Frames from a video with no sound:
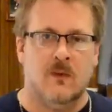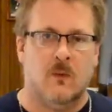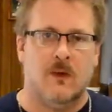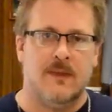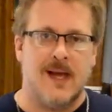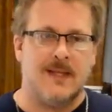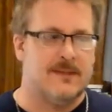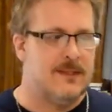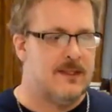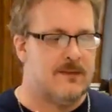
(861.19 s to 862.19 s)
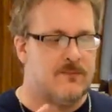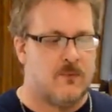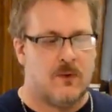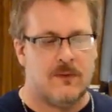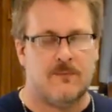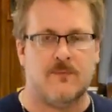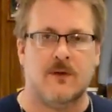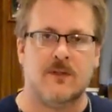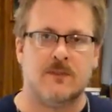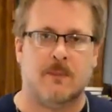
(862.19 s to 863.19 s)
Well, that's it for the
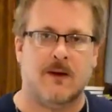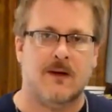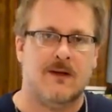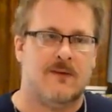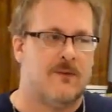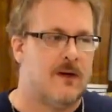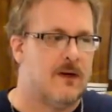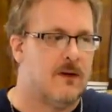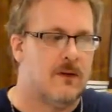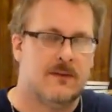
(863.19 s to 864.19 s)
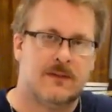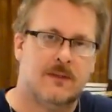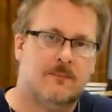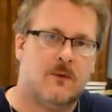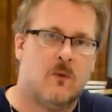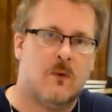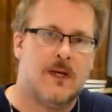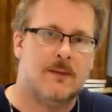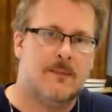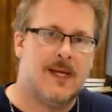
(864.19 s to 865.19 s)
first part of our simple
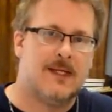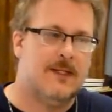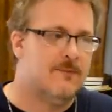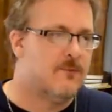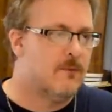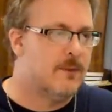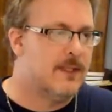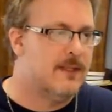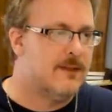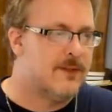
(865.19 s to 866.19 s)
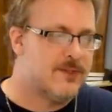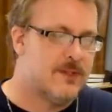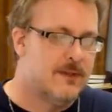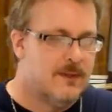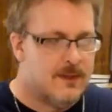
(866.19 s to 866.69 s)
winemaking for beginners.